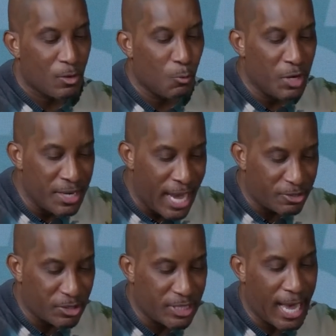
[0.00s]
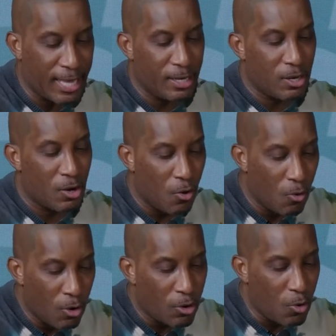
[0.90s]
with natural talent
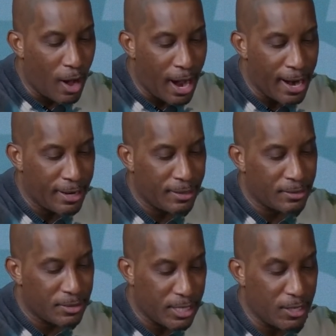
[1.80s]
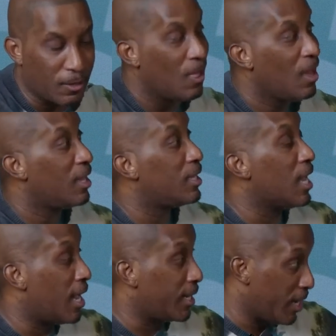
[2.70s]
or acquired skill.
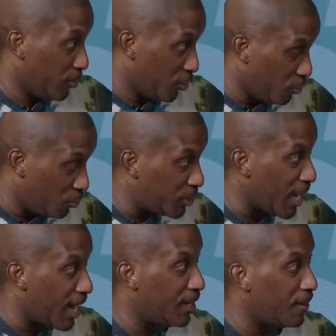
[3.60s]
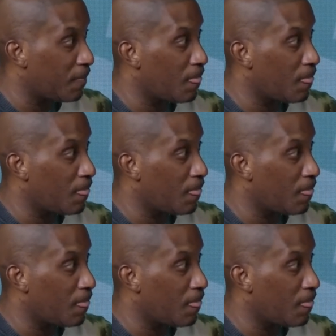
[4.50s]
God can use talent,